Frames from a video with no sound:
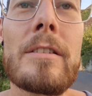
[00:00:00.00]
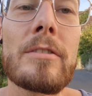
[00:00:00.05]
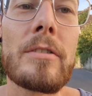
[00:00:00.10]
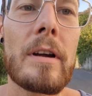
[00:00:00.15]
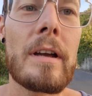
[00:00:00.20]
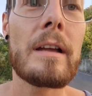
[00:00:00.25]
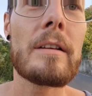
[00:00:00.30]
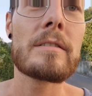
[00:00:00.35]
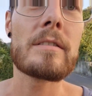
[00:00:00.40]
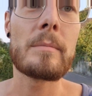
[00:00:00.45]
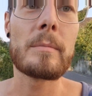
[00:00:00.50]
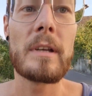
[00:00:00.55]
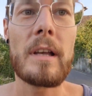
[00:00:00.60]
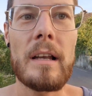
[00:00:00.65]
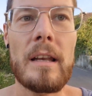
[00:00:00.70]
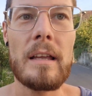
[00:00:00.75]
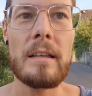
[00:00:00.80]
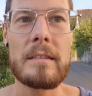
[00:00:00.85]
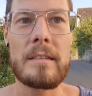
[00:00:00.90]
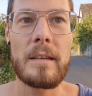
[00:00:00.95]
try out some
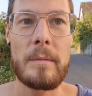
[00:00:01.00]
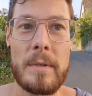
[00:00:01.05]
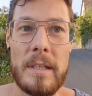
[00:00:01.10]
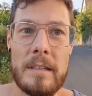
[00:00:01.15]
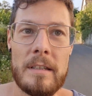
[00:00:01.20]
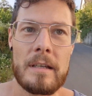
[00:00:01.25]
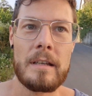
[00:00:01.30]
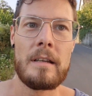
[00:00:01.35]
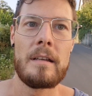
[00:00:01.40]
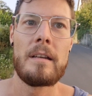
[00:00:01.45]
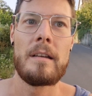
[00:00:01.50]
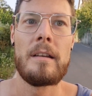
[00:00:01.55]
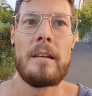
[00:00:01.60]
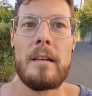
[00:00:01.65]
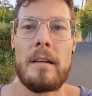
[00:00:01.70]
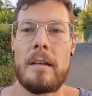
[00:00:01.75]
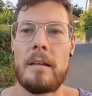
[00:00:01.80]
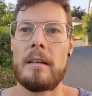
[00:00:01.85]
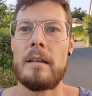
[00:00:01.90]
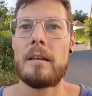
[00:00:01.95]
galantamine.
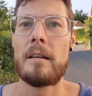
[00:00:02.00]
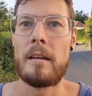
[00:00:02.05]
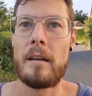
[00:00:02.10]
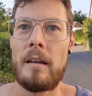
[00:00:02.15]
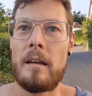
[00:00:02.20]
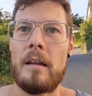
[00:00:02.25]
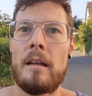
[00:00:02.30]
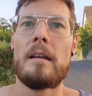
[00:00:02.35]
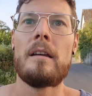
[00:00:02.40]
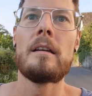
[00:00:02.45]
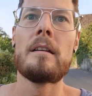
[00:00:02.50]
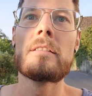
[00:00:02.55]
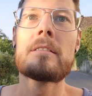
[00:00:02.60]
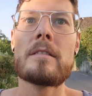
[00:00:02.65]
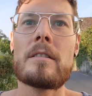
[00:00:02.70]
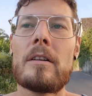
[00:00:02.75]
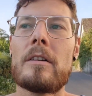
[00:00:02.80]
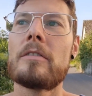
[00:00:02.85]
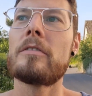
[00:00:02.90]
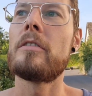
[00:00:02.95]

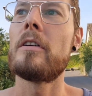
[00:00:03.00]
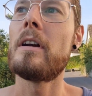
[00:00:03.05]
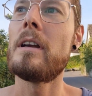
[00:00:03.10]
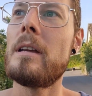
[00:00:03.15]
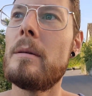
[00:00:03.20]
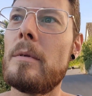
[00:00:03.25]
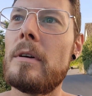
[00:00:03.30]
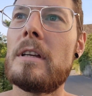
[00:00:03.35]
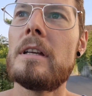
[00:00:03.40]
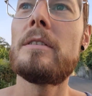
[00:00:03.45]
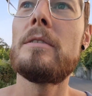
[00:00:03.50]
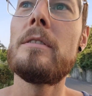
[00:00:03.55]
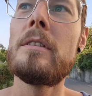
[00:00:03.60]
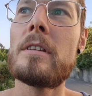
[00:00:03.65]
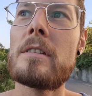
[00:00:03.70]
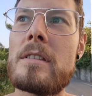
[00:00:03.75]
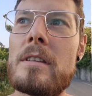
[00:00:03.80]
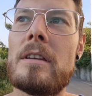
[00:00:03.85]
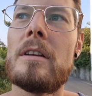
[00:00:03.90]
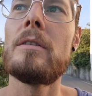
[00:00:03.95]
So for anybody who
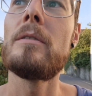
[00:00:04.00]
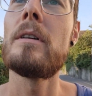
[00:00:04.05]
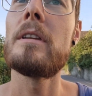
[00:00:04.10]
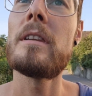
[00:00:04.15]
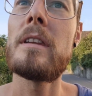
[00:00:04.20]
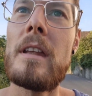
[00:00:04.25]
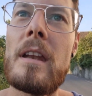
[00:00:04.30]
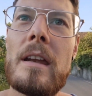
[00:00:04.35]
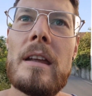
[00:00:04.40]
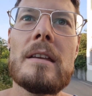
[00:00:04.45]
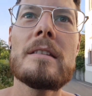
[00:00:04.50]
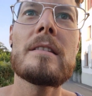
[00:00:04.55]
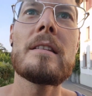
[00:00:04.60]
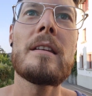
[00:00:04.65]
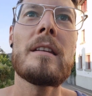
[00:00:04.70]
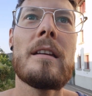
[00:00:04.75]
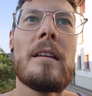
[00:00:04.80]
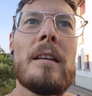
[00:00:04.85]
doesn't know what that is,